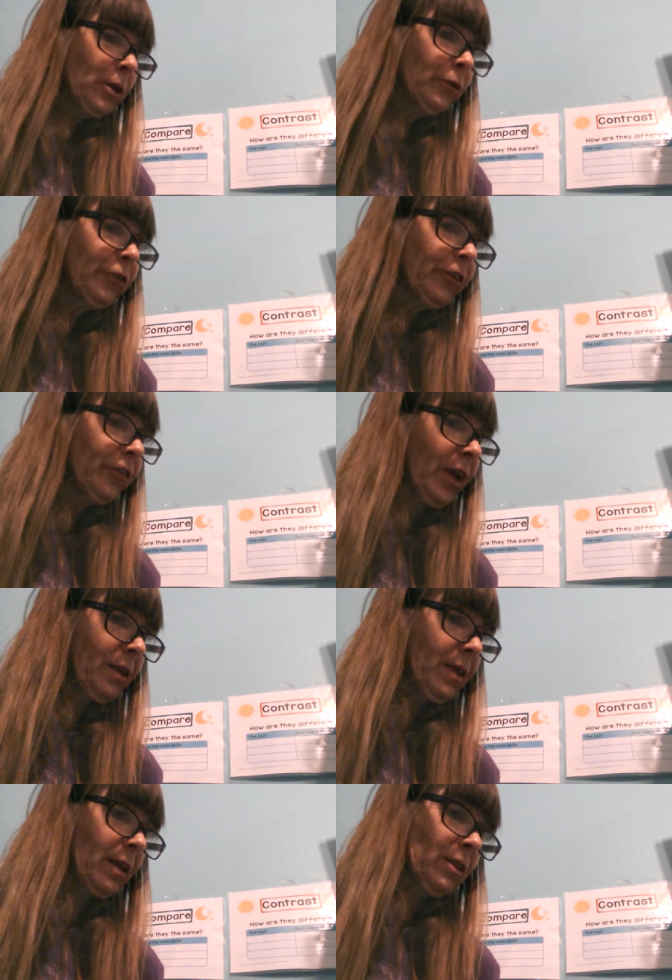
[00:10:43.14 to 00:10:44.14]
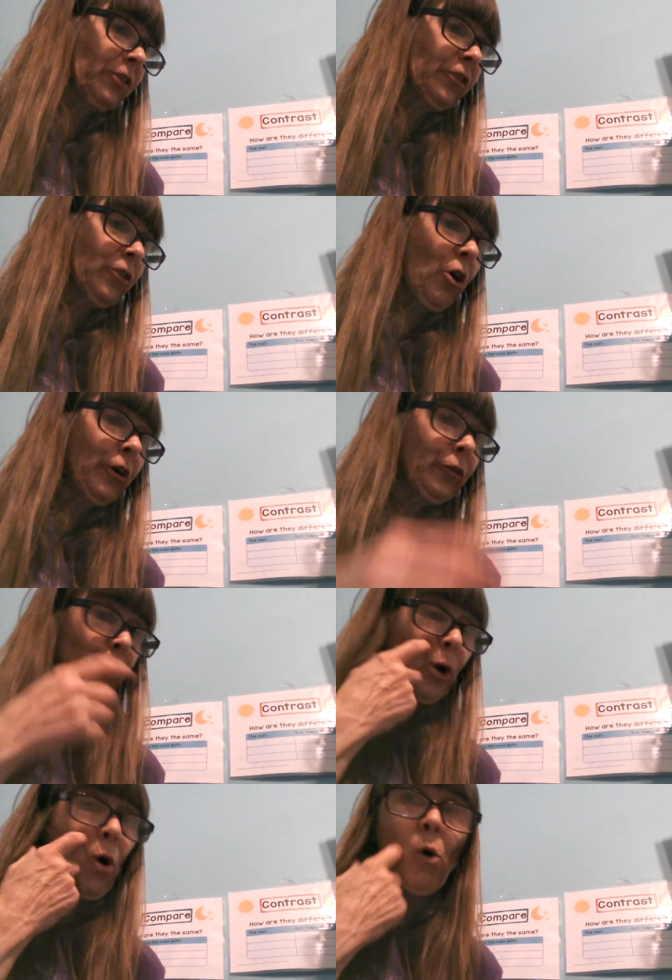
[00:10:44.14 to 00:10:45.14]
used to say that the stars
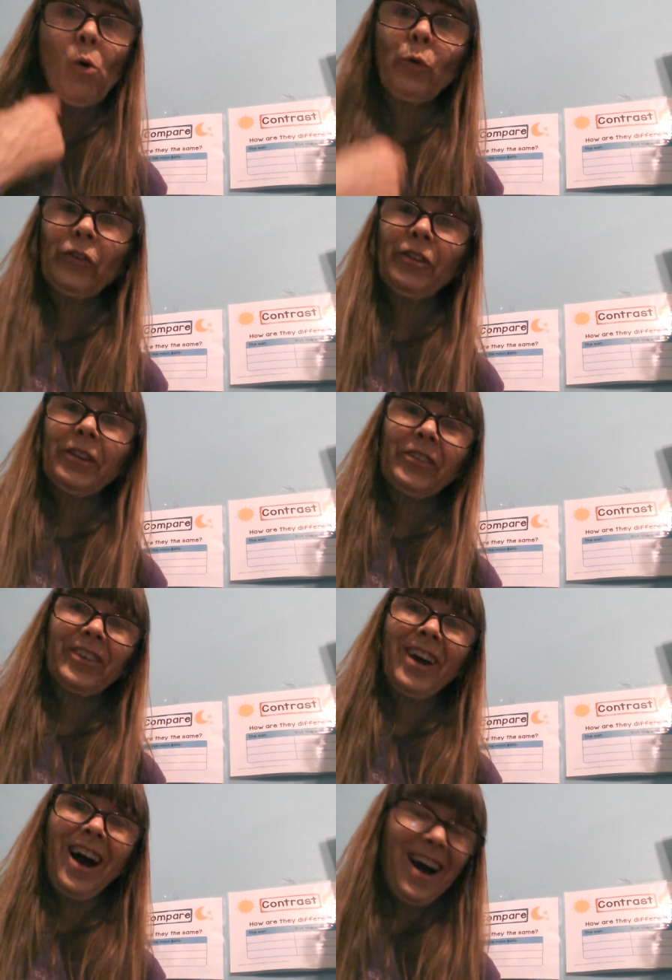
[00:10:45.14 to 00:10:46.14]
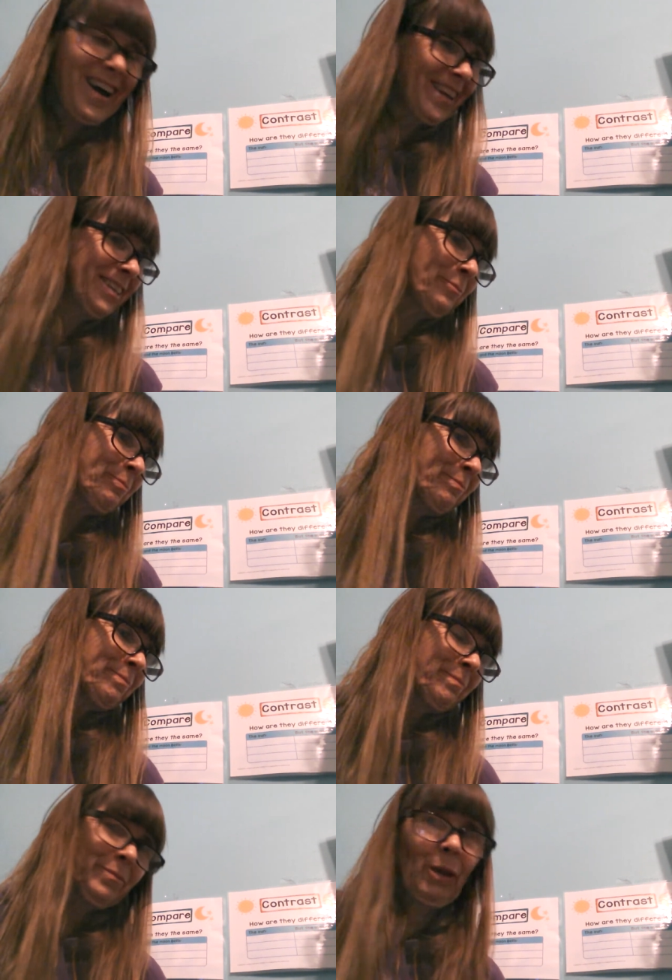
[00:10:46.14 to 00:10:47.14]
were holes in the sky.
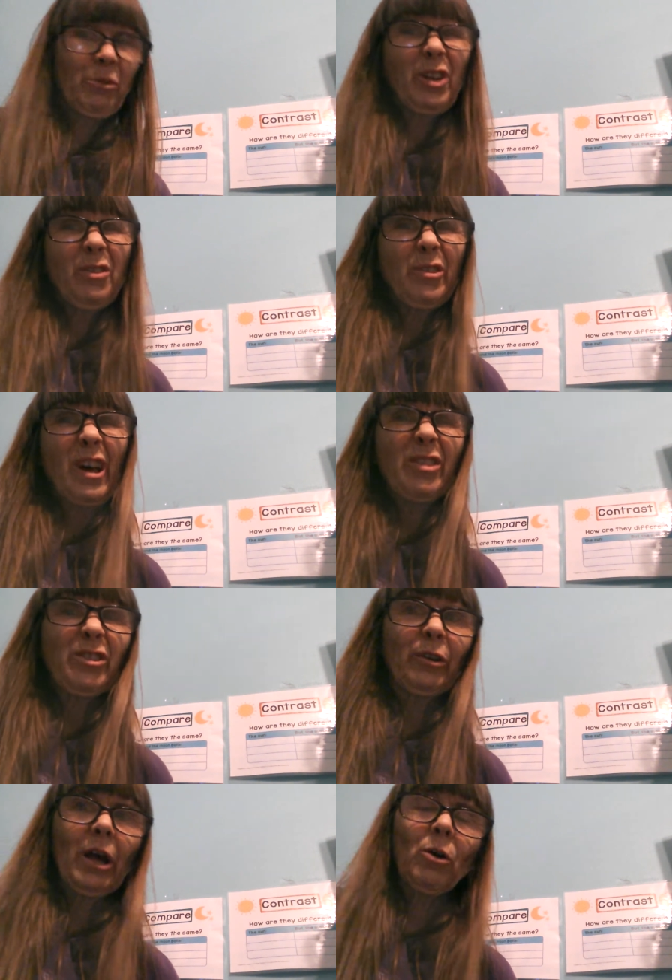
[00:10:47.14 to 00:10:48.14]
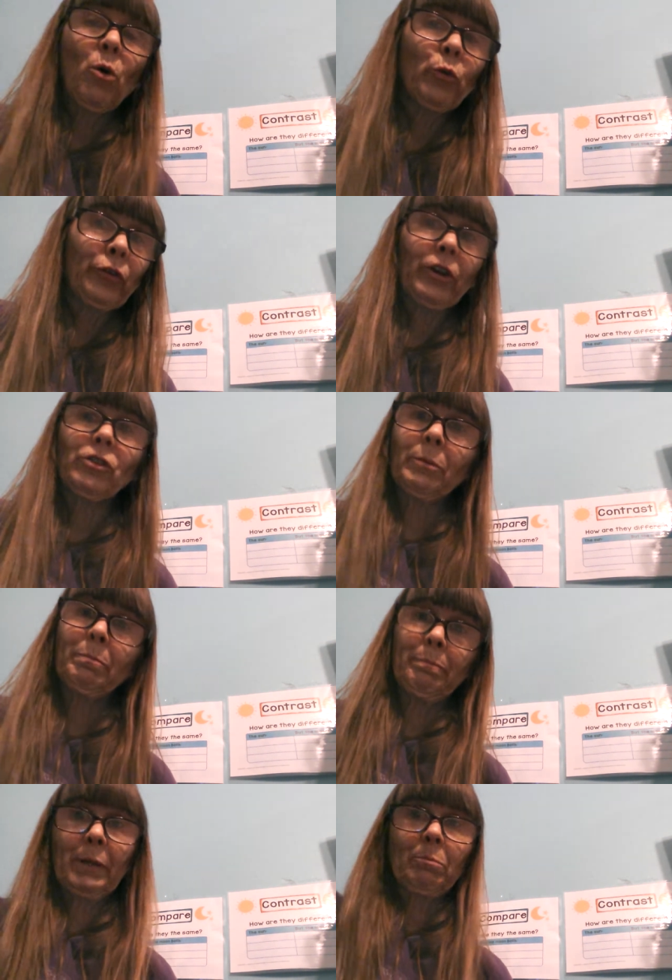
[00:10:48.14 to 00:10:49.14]
And we know that they're not holes, they're actually
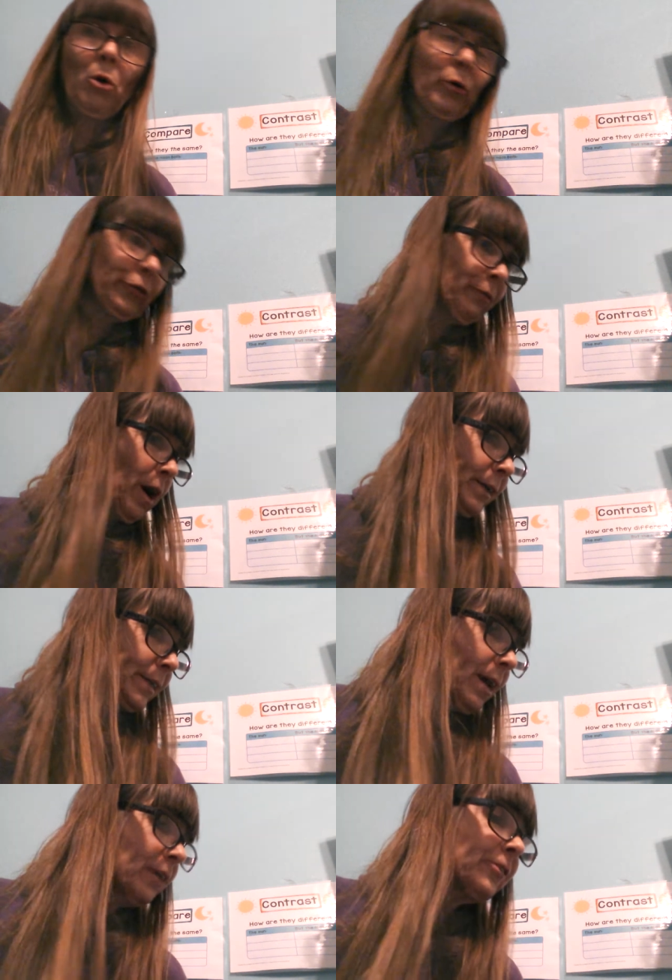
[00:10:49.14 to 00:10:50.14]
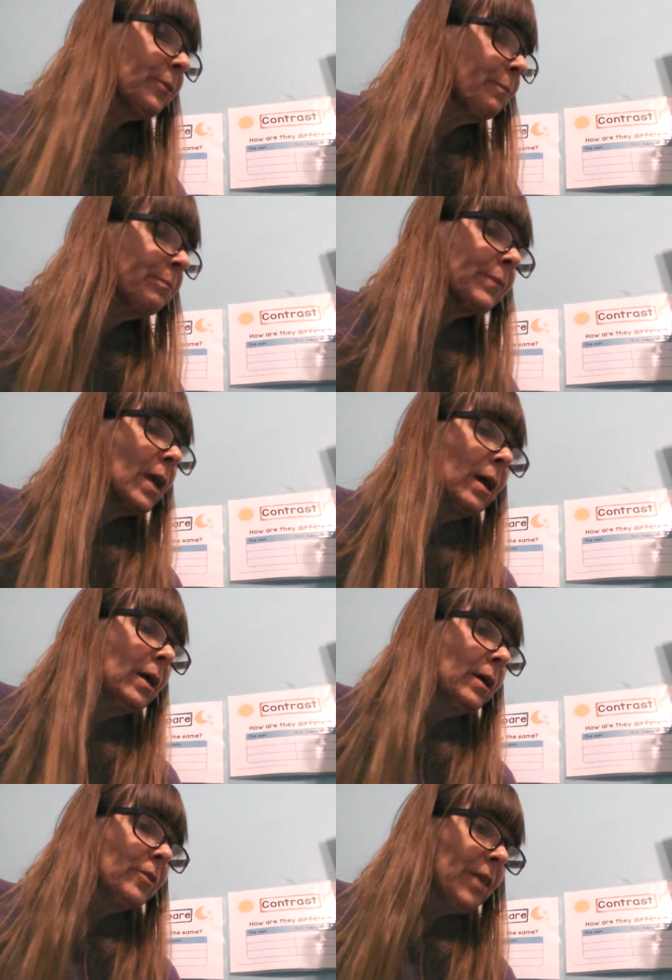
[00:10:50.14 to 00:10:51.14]
big balls of hot gas.
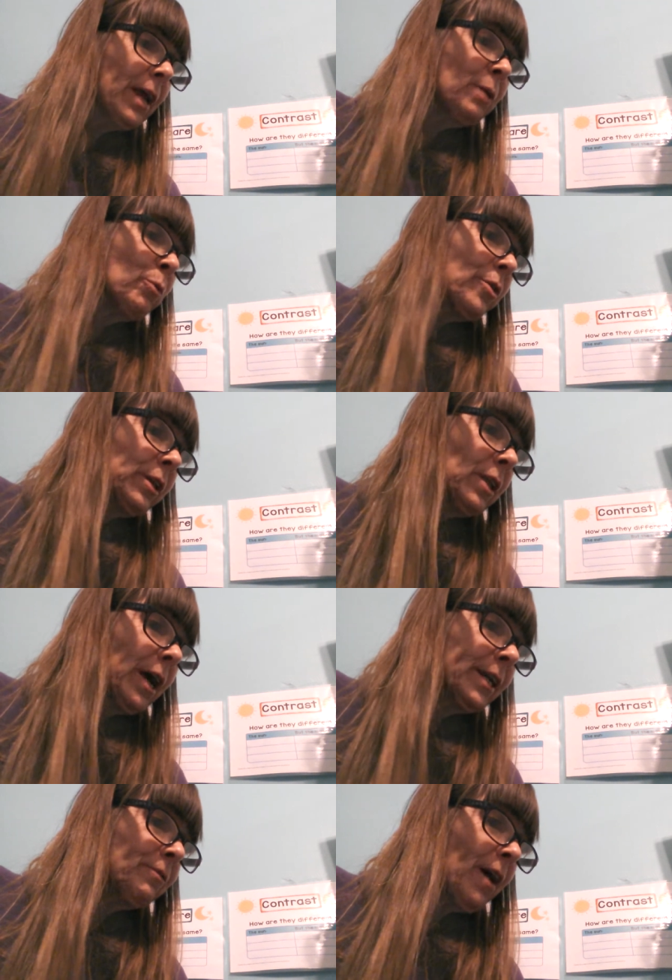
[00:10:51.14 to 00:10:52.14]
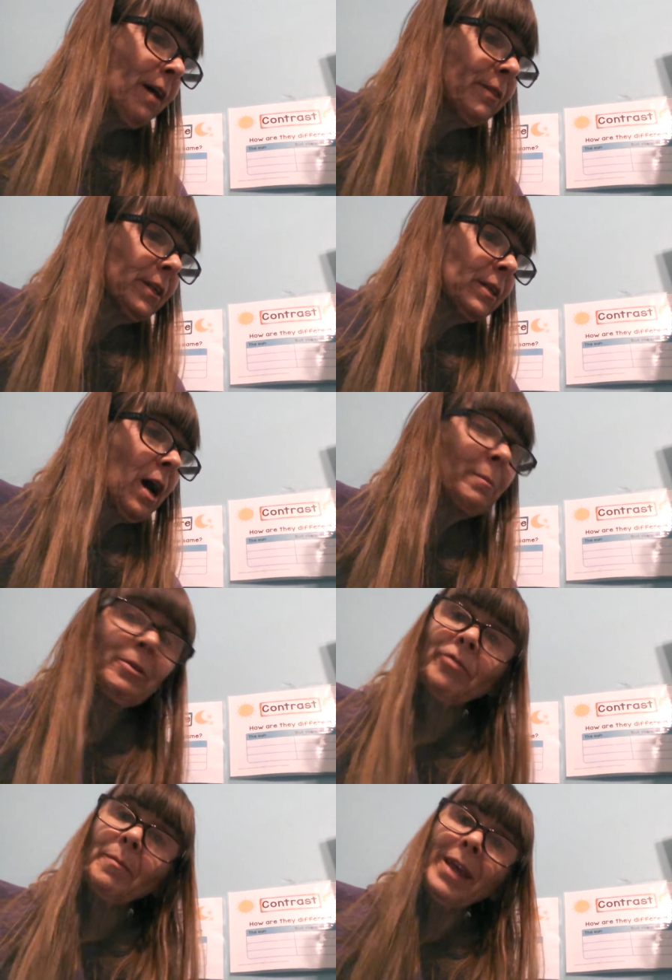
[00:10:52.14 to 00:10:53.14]
They were the light of heaven
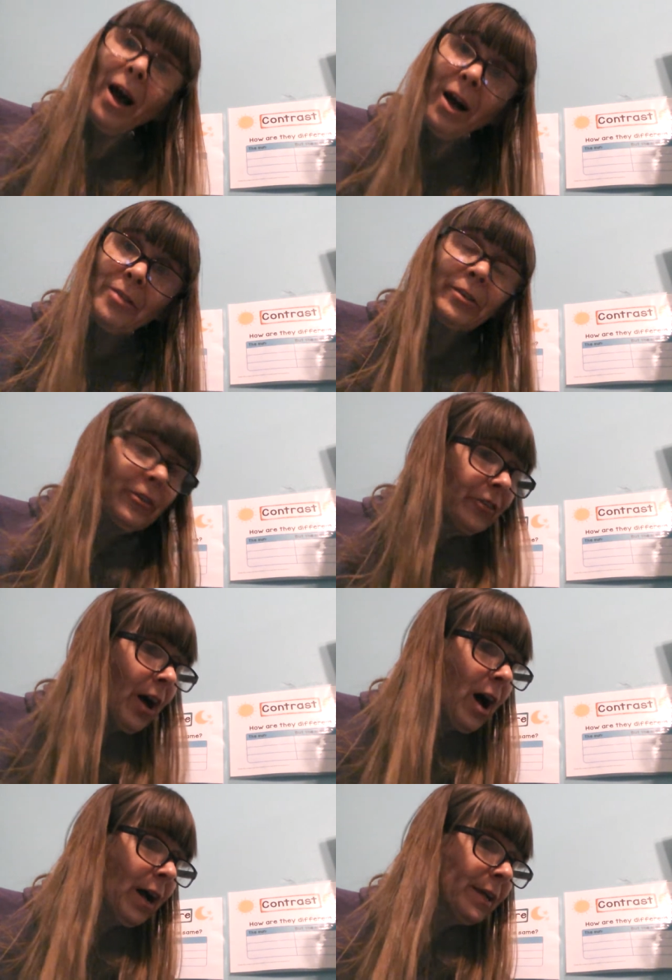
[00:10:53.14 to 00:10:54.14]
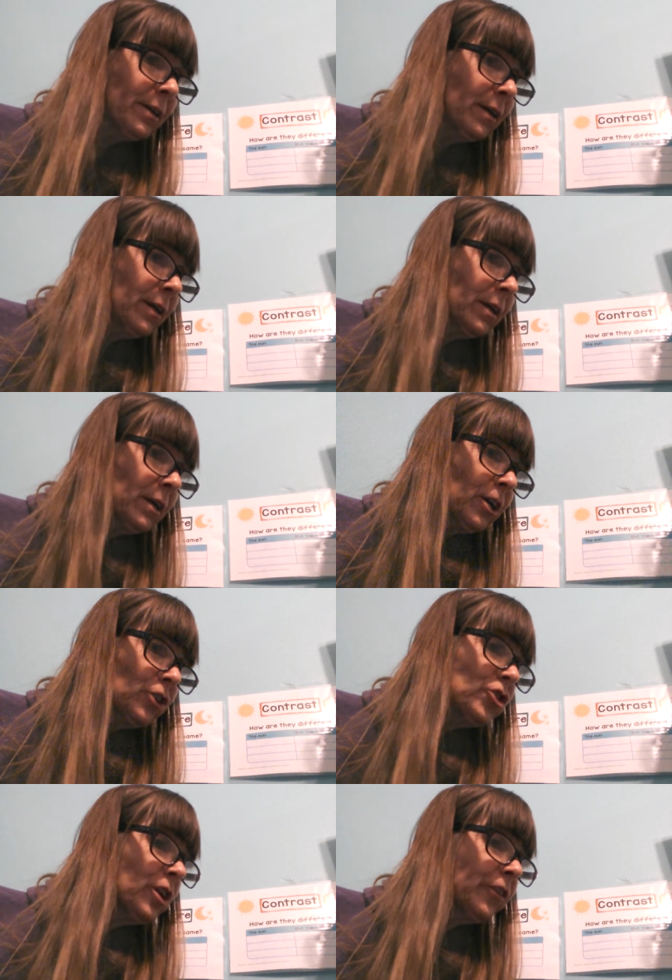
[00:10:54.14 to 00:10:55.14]
coming from the other side.
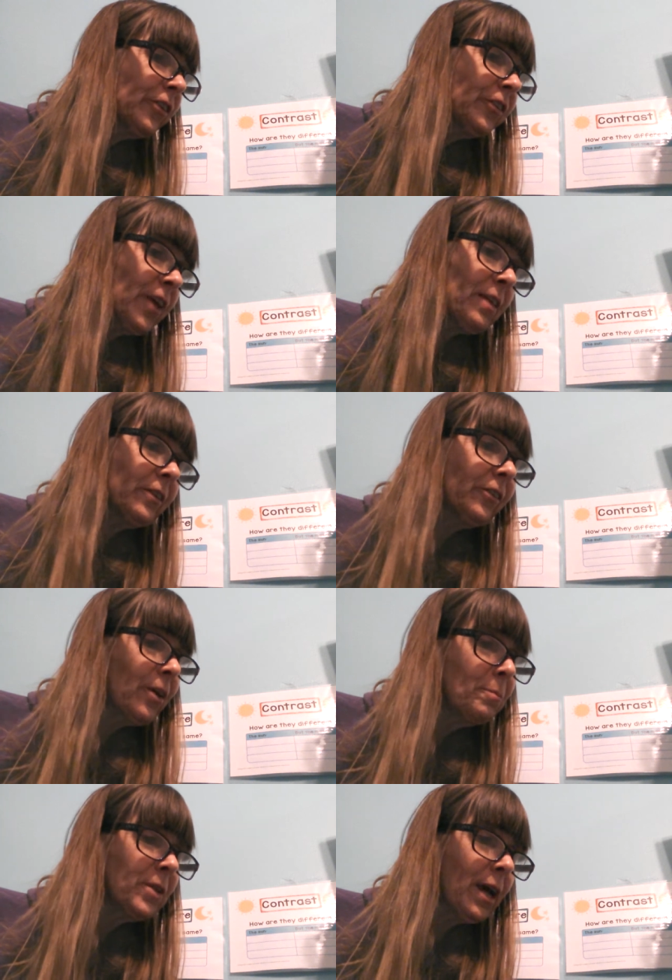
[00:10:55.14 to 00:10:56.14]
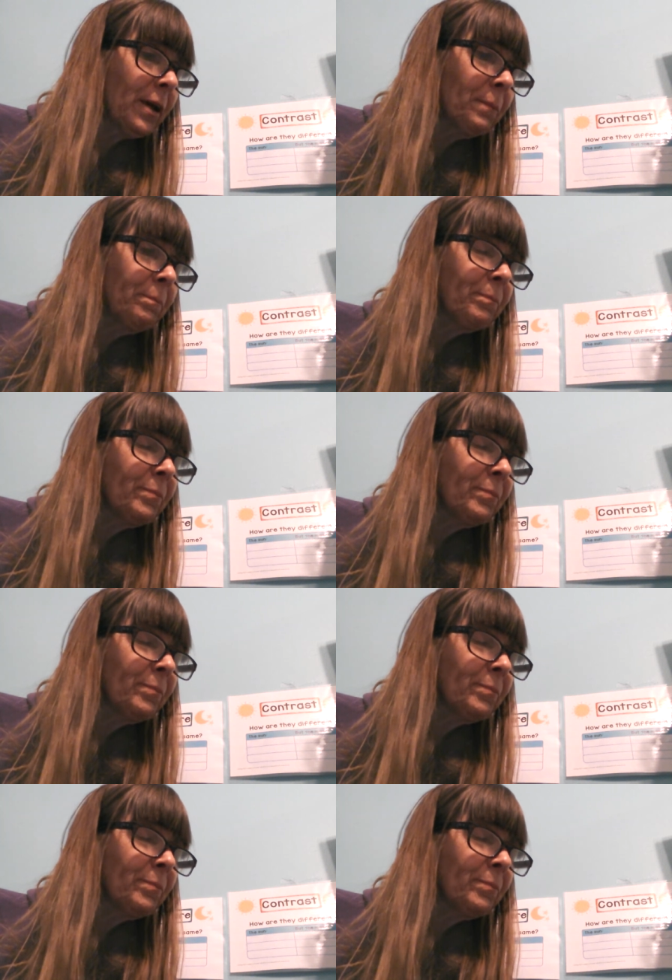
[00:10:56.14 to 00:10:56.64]
And she used to say that someday